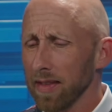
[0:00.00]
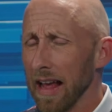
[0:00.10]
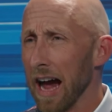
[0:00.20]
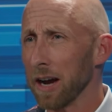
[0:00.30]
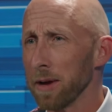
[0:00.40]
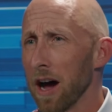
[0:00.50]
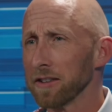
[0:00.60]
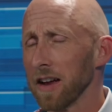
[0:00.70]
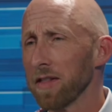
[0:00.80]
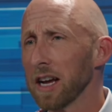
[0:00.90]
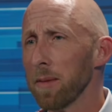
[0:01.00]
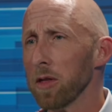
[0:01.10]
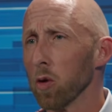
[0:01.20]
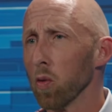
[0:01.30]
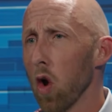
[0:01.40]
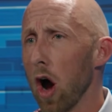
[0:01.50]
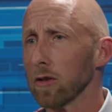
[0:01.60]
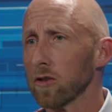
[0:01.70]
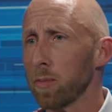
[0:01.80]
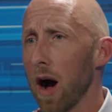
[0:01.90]
I got to be honest, I think I'm in the wrong
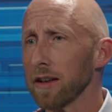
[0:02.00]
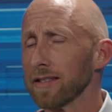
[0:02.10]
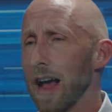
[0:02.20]
spot. He says,